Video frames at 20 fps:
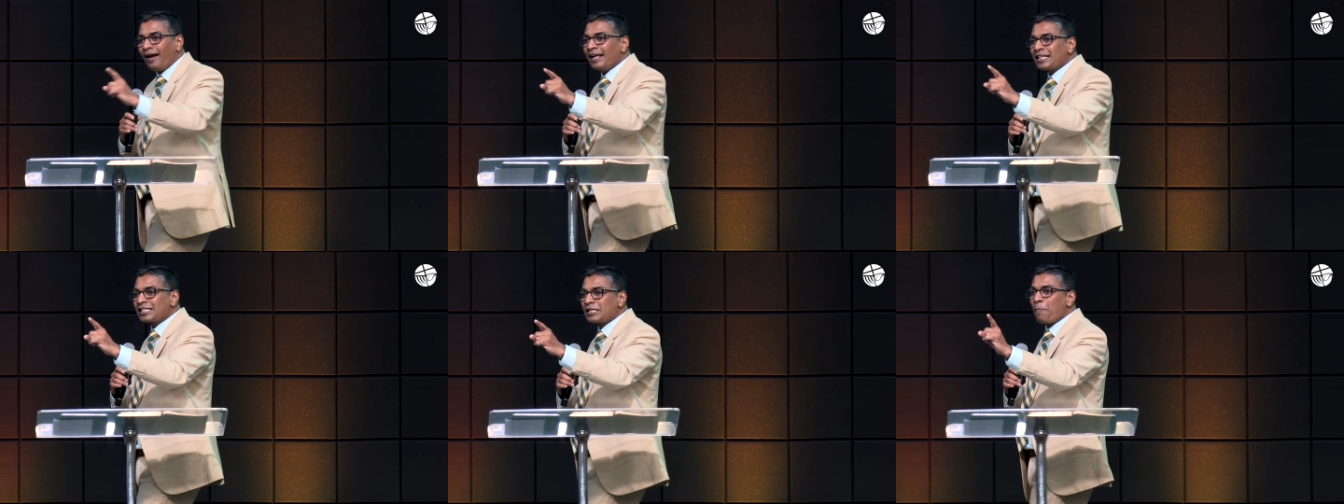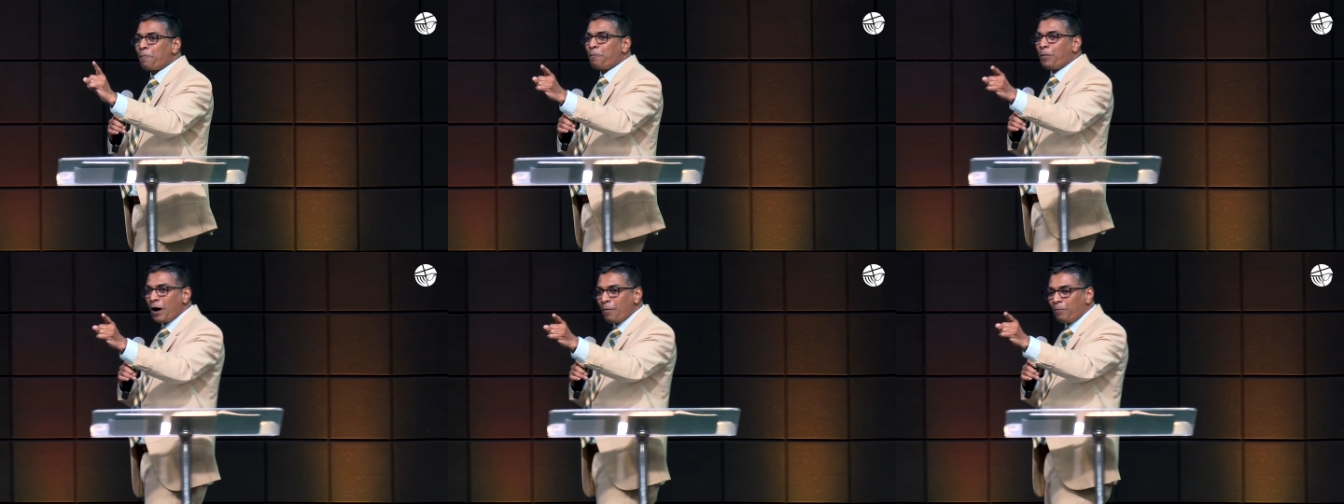has a
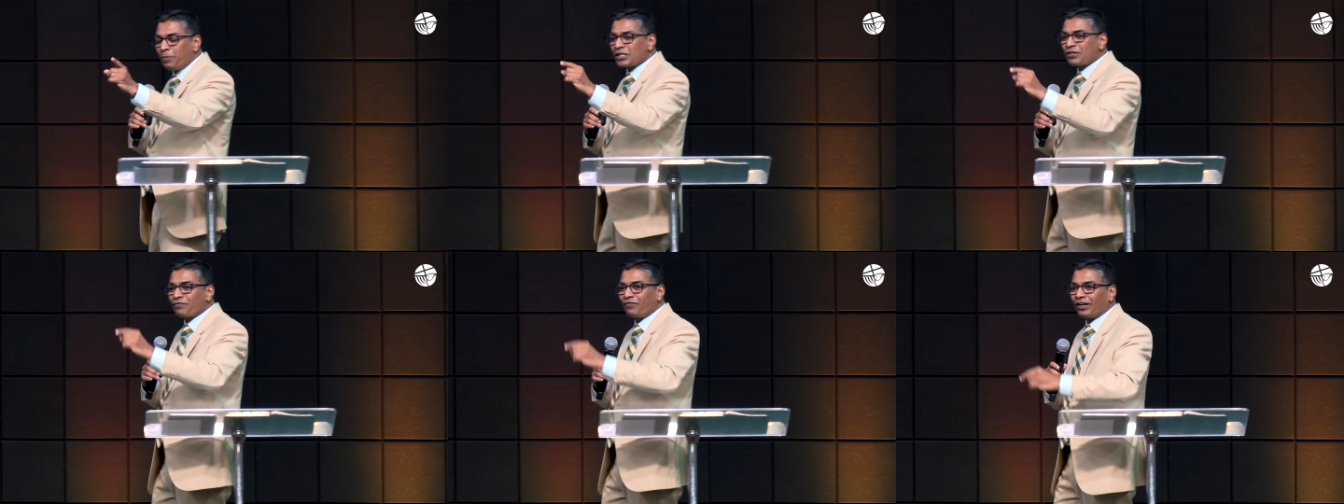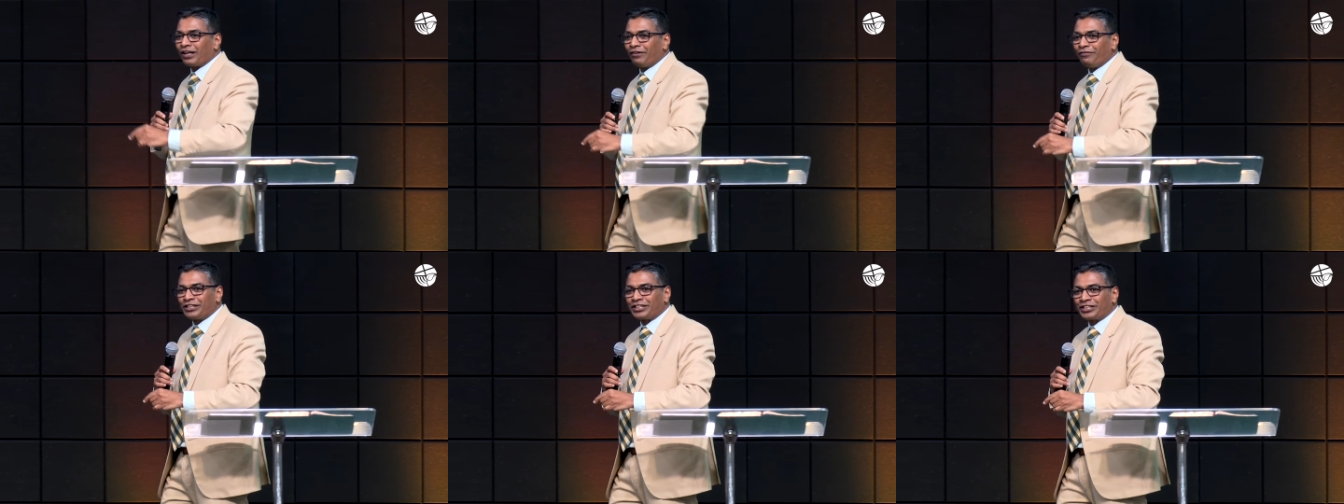purpose
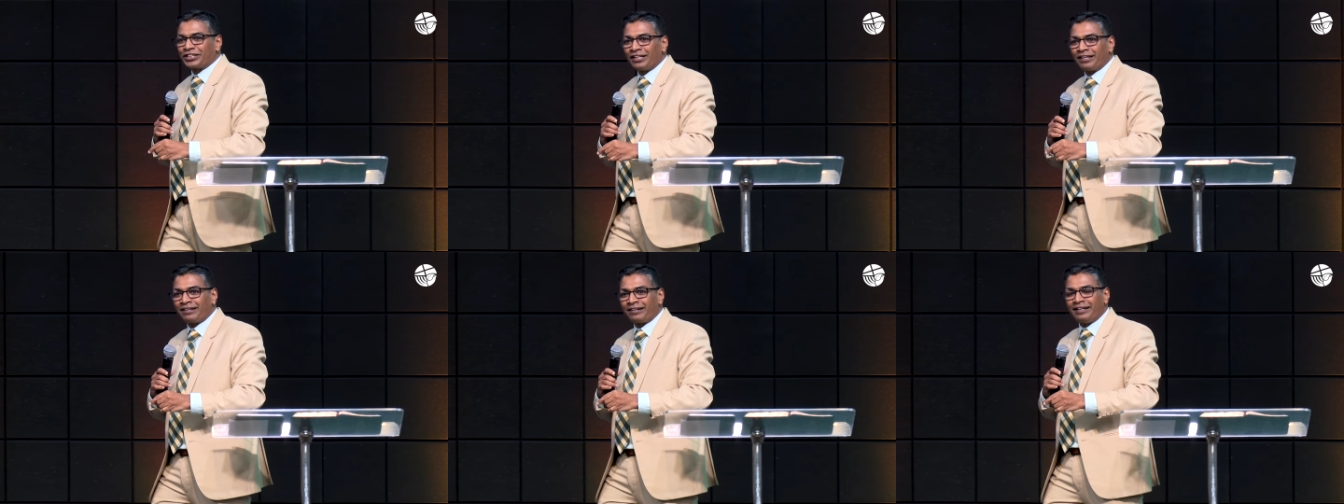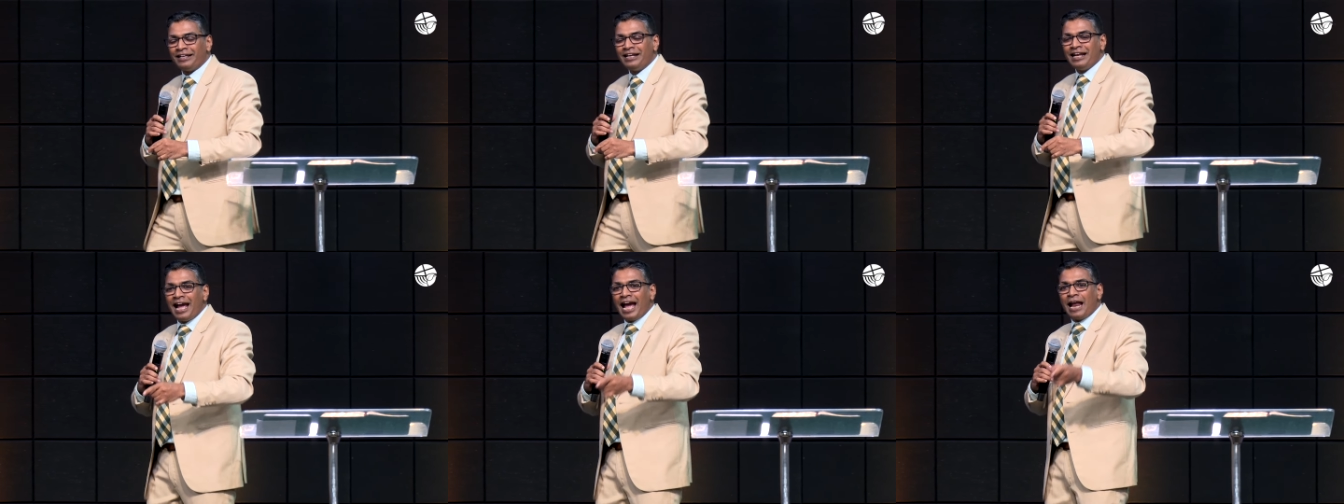for our
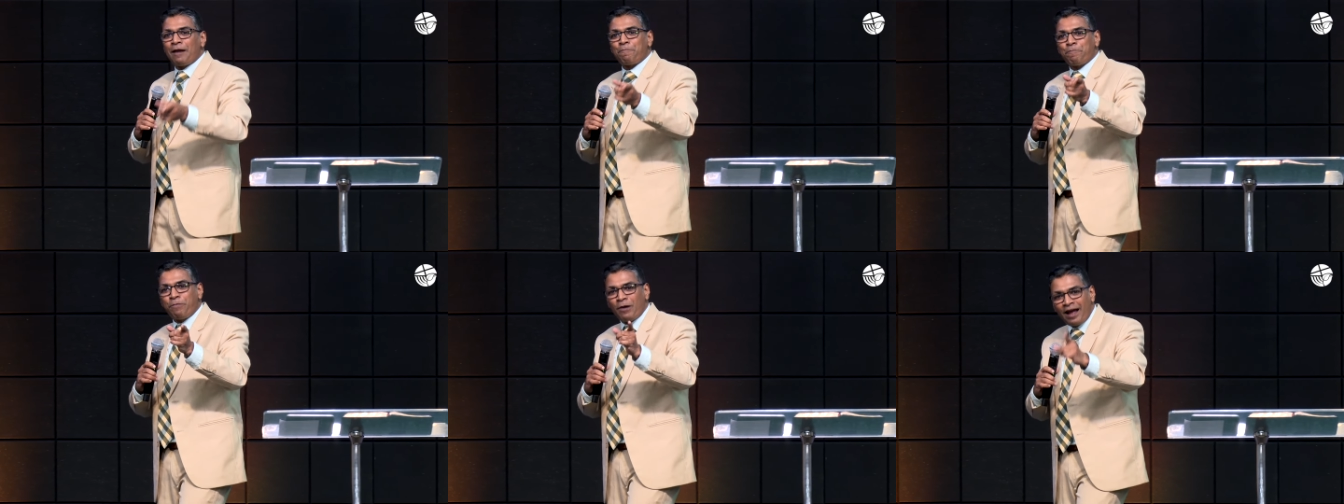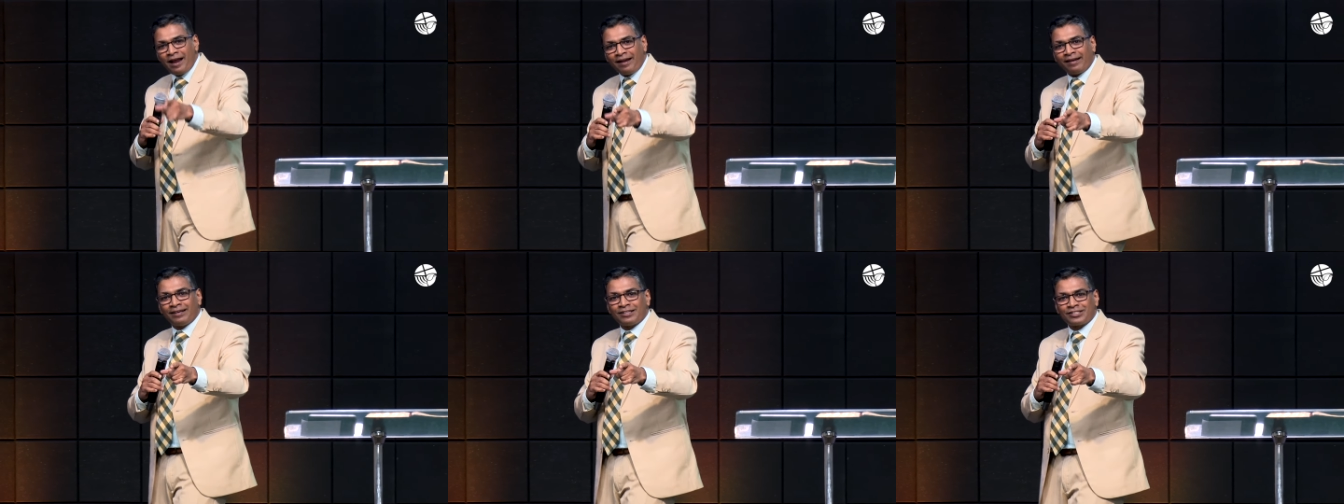children. And
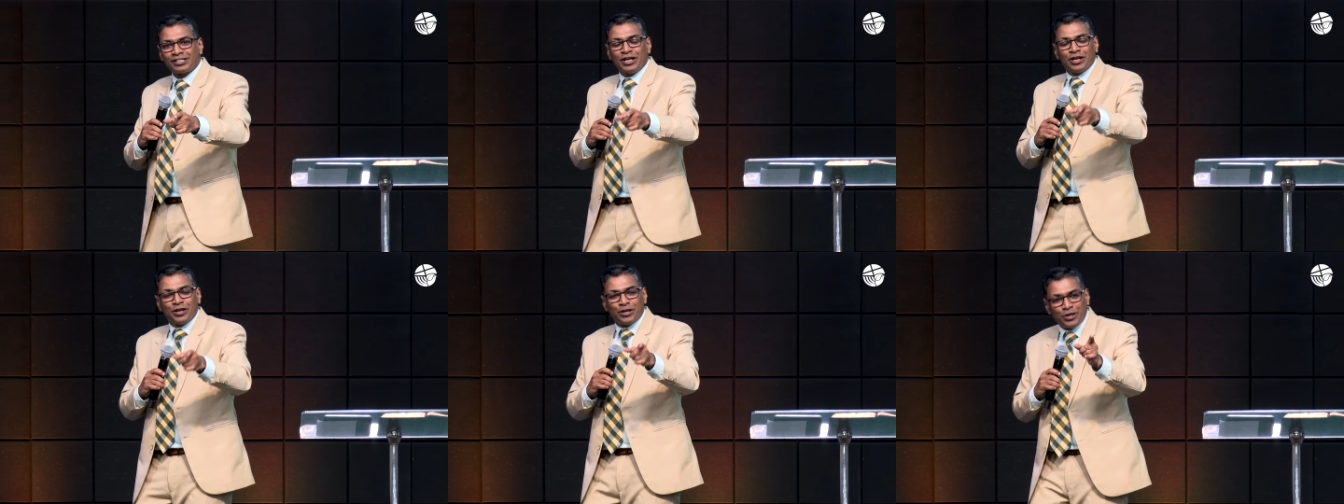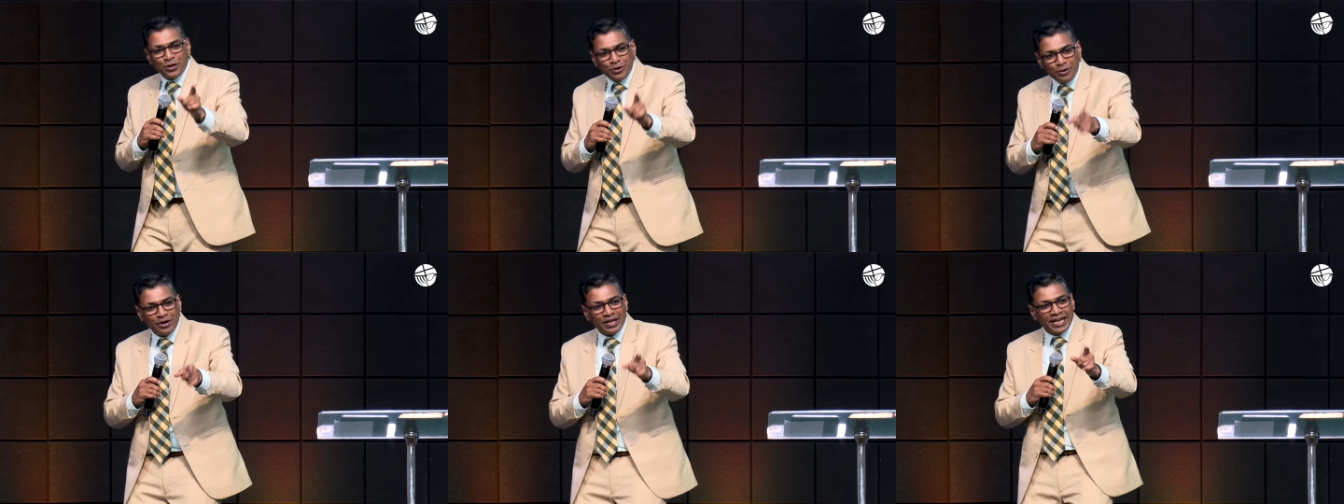parents,
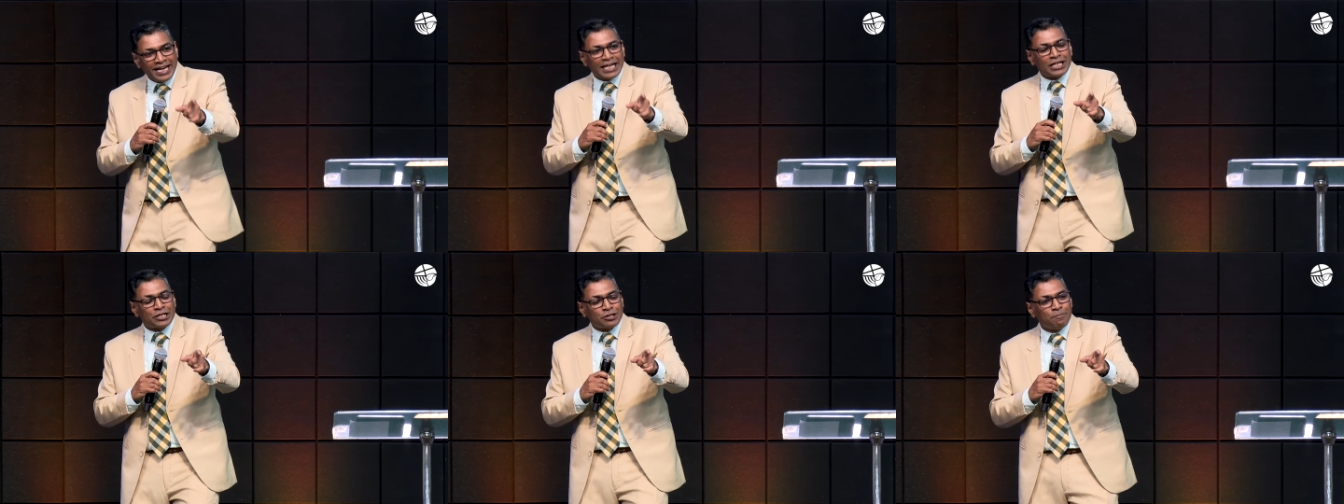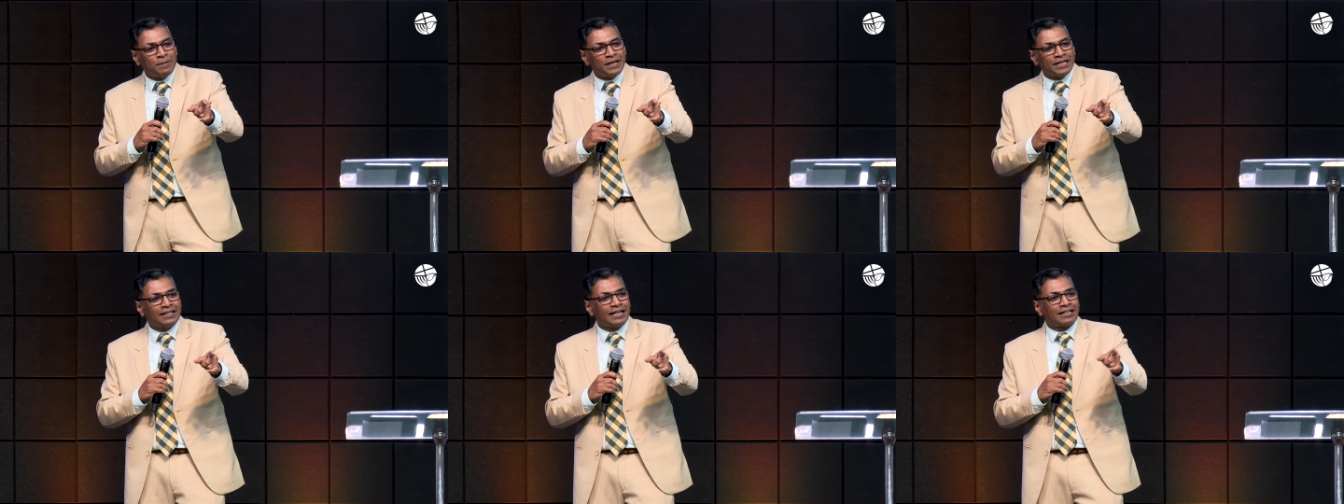you need to
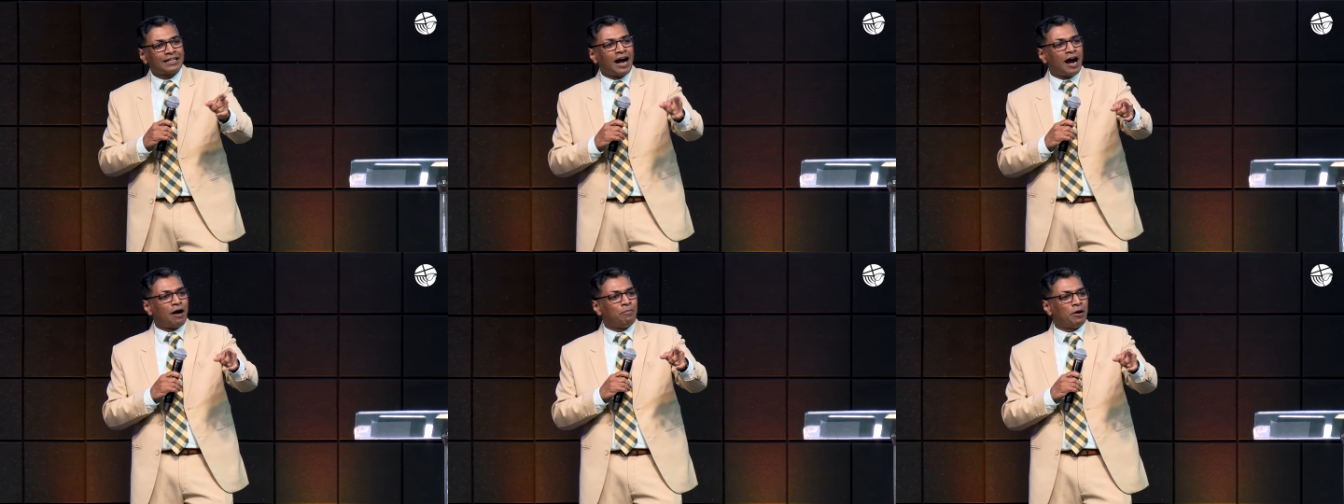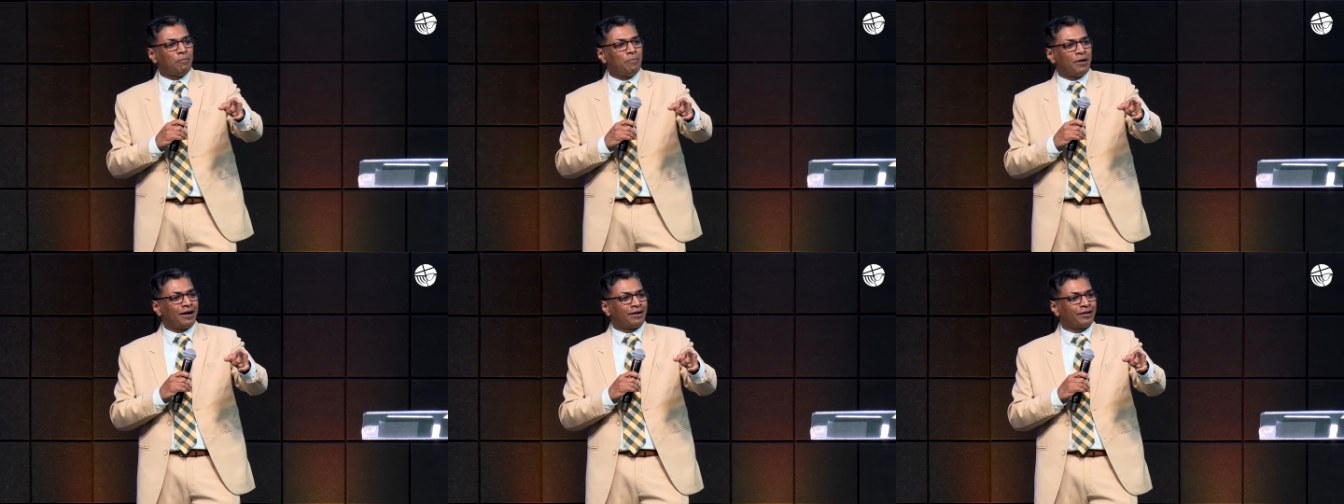be that
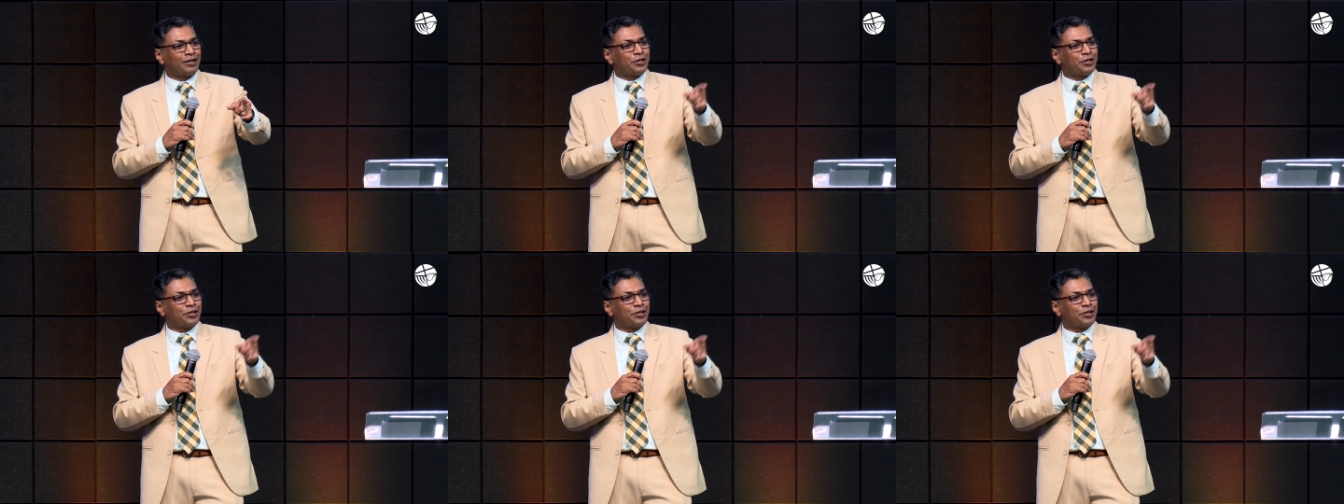armor bearer.